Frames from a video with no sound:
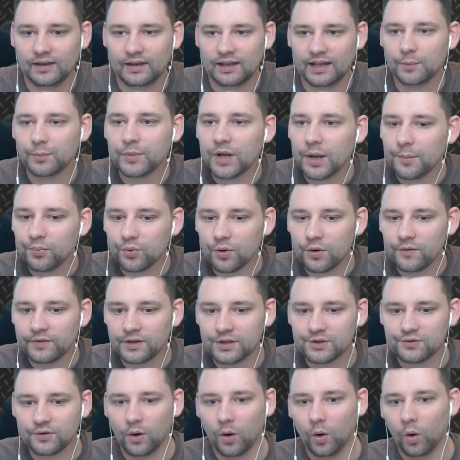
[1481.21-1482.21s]
Can we approve
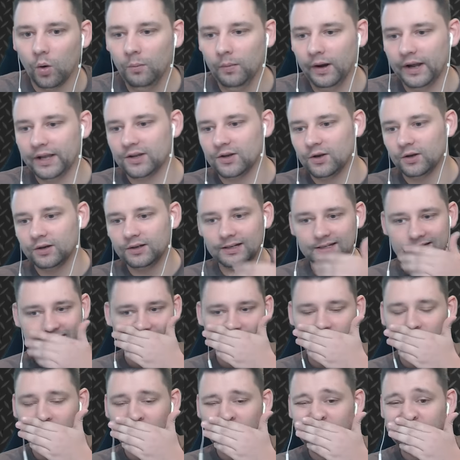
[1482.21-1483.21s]
the... oh my goodness,
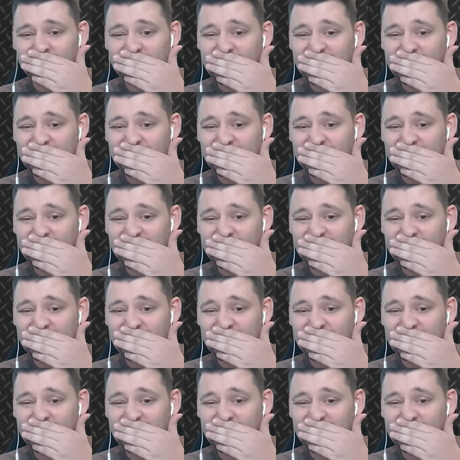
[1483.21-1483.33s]
dude,